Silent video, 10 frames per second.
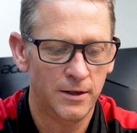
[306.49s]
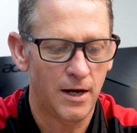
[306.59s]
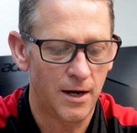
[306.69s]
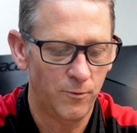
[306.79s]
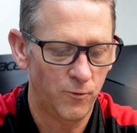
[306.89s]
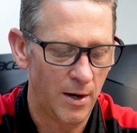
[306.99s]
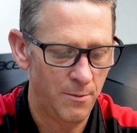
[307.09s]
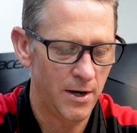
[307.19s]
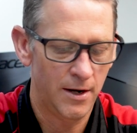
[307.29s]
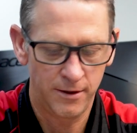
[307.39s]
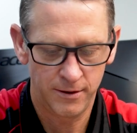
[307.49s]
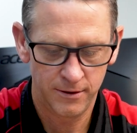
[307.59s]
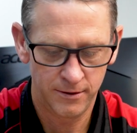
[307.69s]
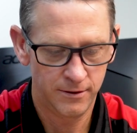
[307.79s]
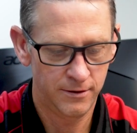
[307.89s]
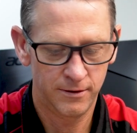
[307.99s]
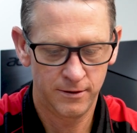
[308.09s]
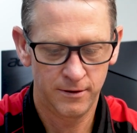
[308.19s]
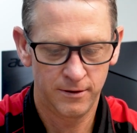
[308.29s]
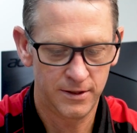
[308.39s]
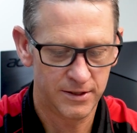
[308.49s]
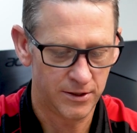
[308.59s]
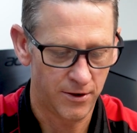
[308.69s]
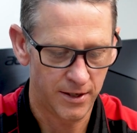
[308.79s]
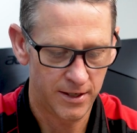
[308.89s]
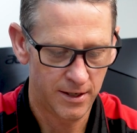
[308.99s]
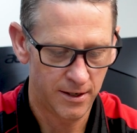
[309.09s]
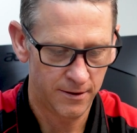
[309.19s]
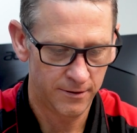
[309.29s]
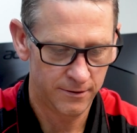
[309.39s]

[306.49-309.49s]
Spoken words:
ram mount. This guy here